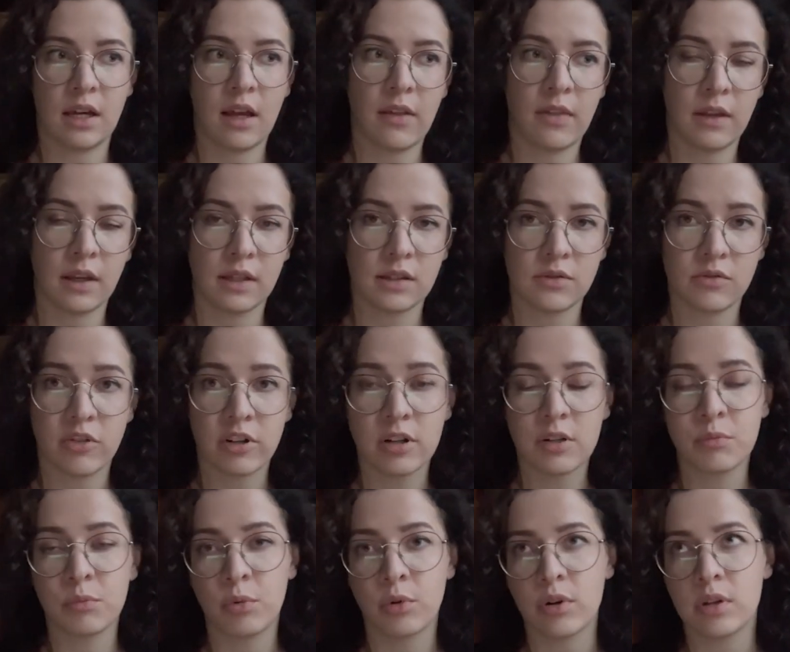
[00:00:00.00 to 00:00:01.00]
I think it's very
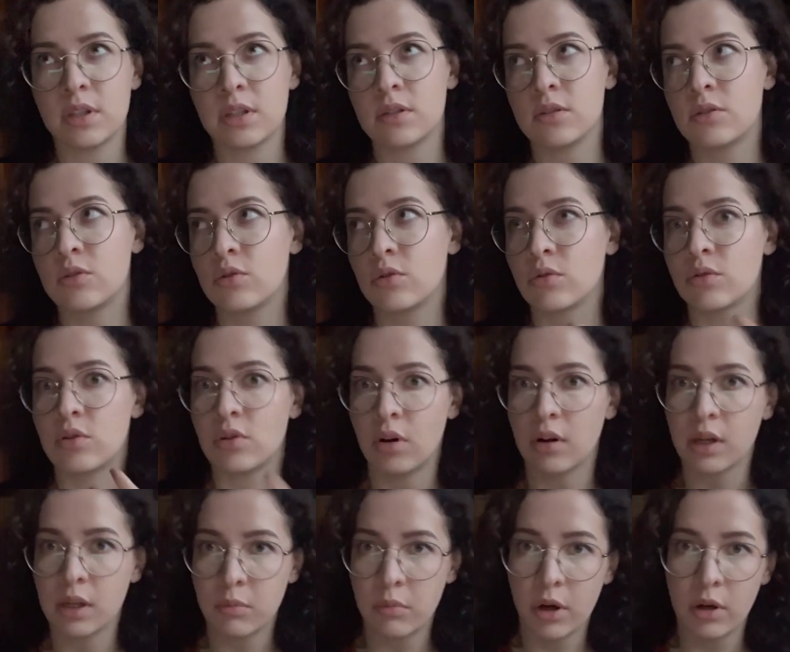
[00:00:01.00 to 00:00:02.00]
important to
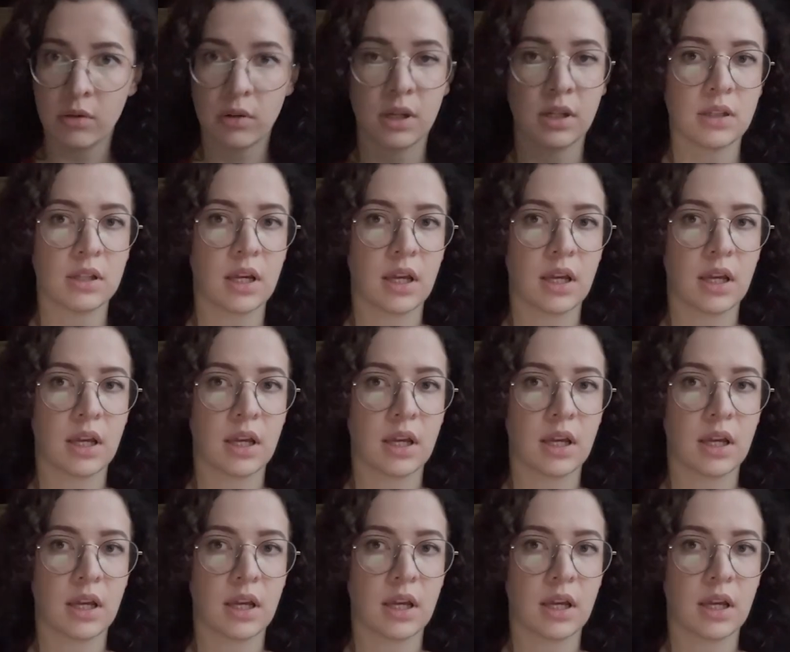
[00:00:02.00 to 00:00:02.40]
talk about it